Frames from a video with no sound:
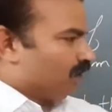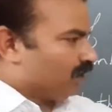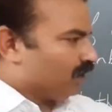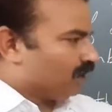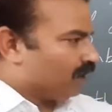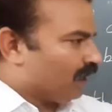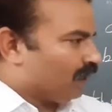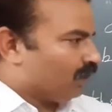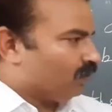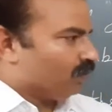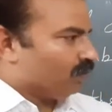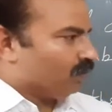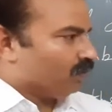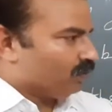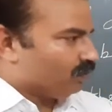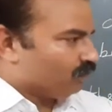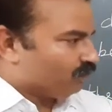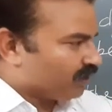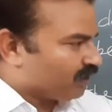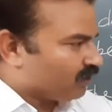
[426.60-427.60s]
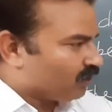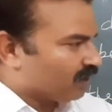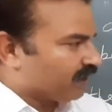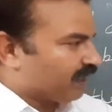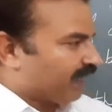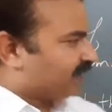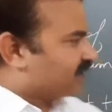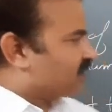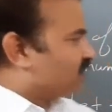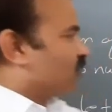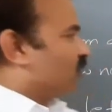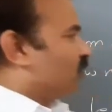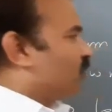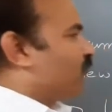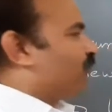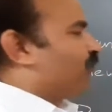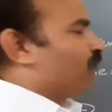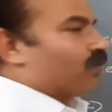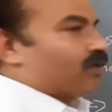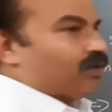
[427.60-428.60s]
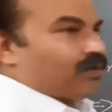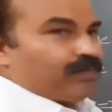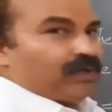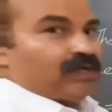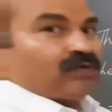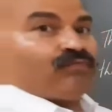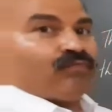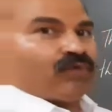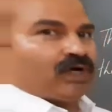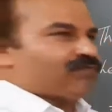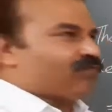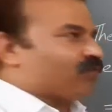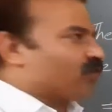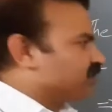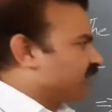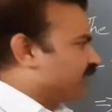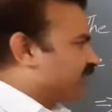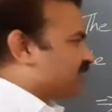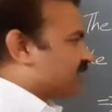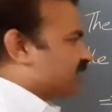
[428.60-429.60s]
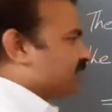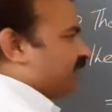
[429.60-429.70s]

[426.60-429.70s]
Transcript: Now, we got x equal to 4. But what was x?